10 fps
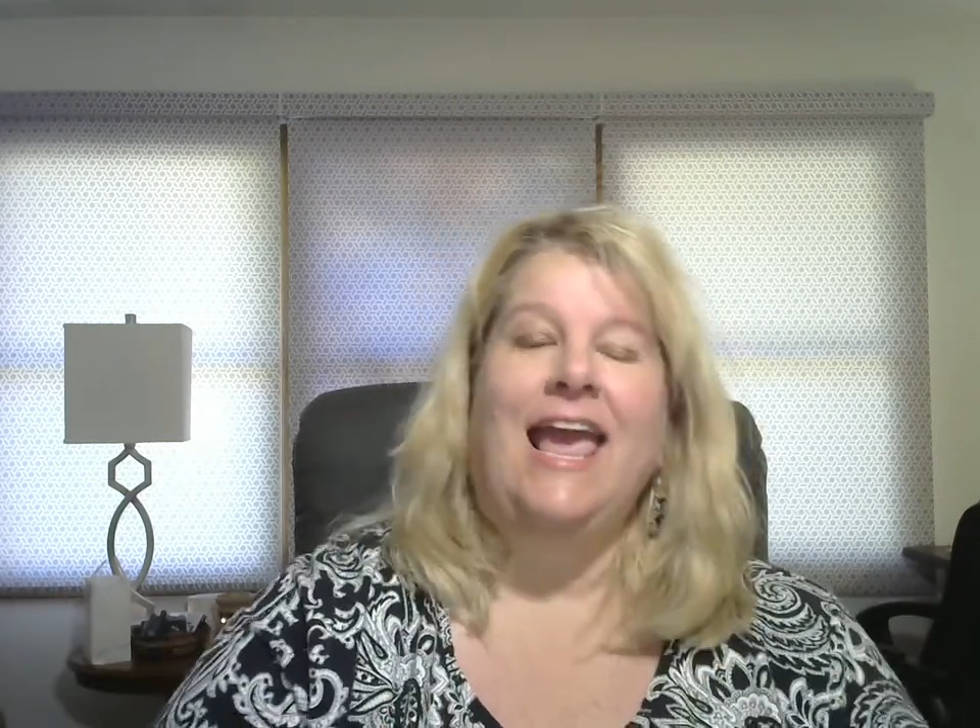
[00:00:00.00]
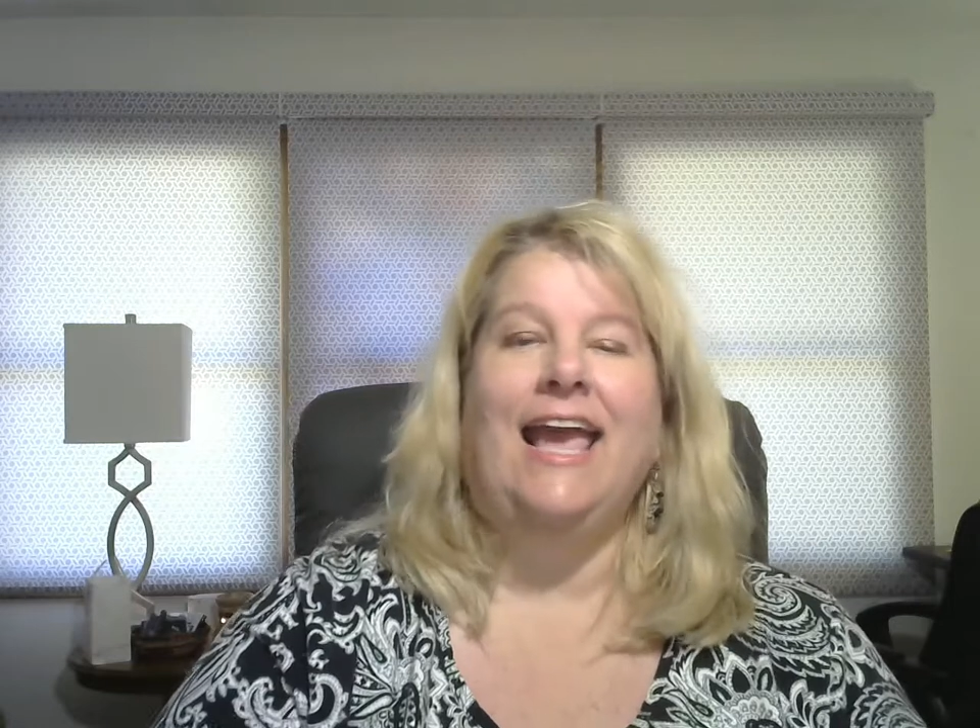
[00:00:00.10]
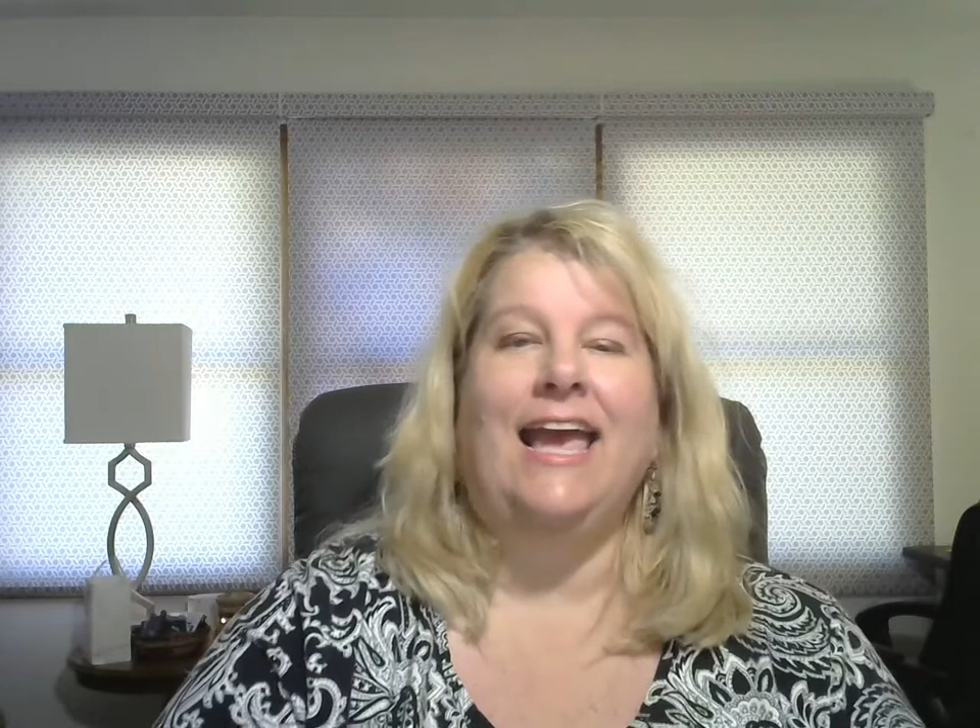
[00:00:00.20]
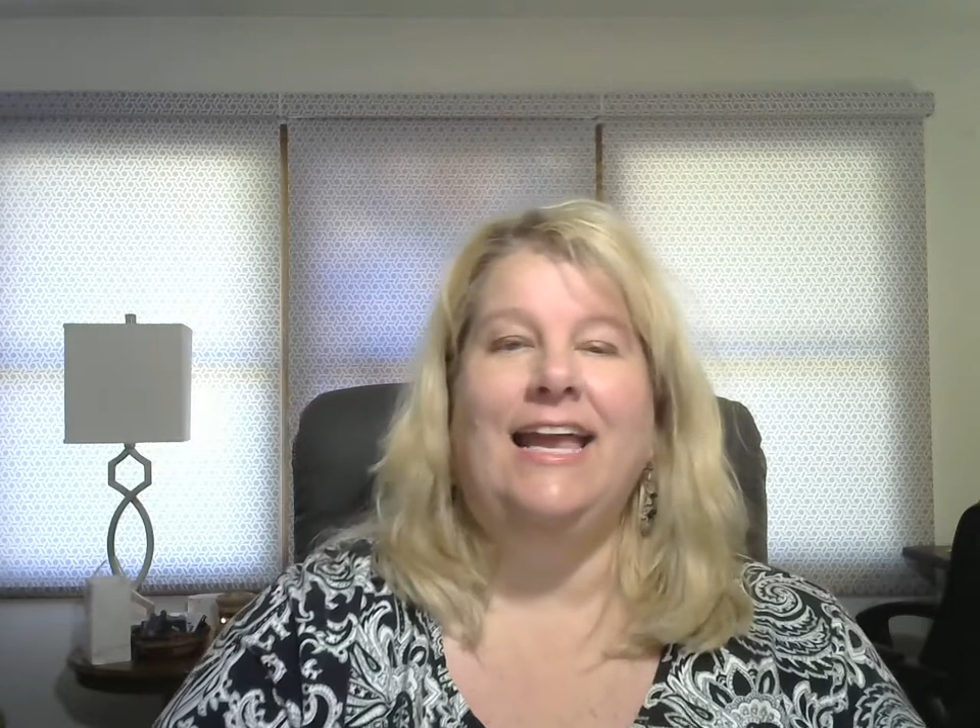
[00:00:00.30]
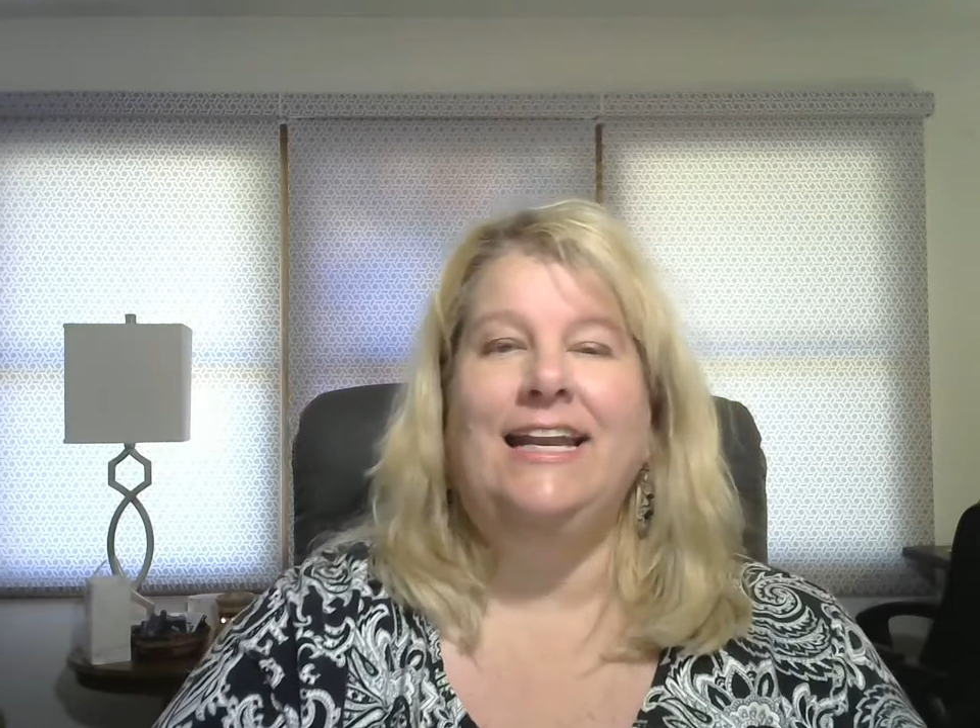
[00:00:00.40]

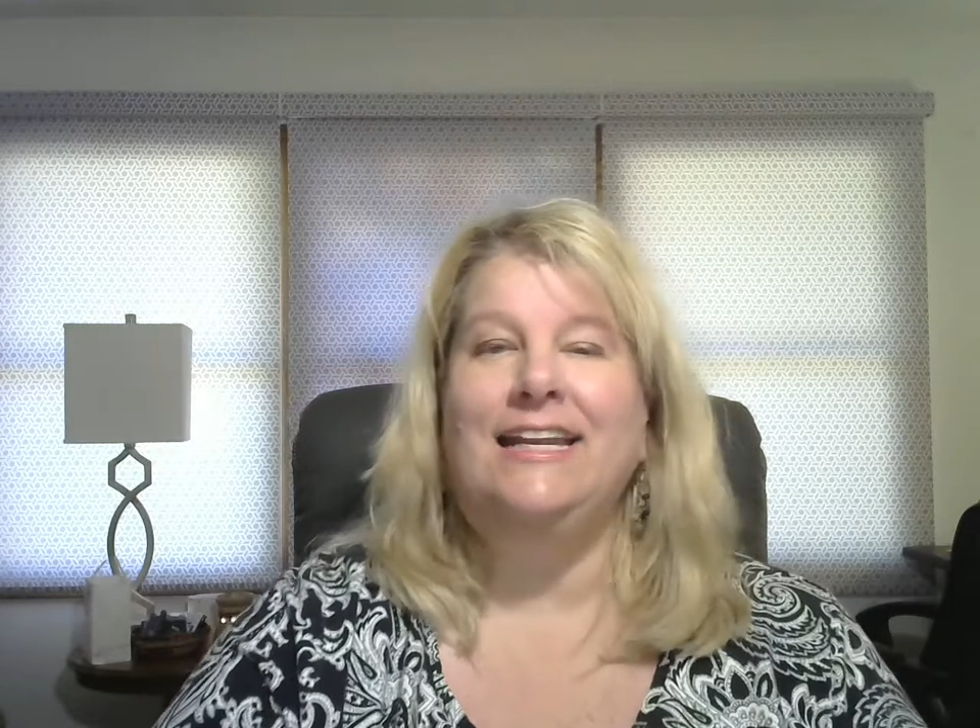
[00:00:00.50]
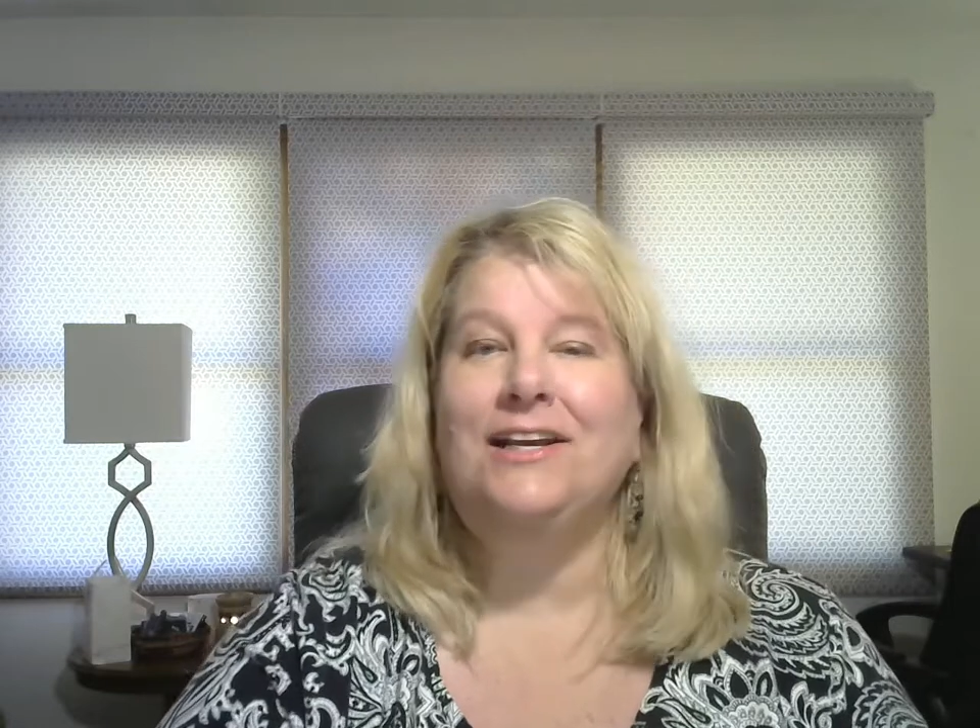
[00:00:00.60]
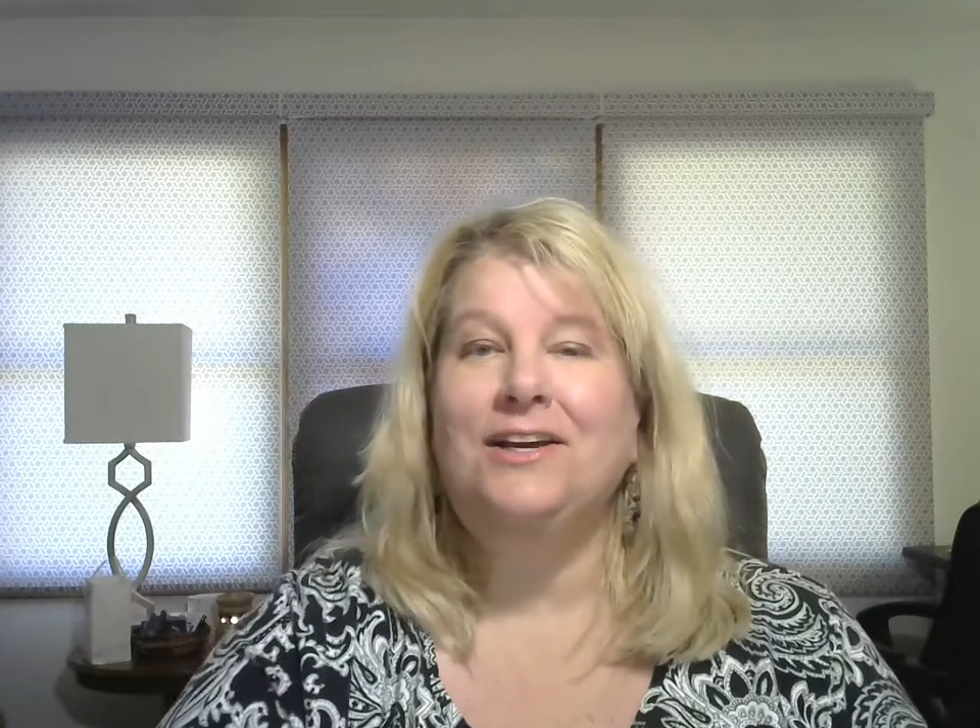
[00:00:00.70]
and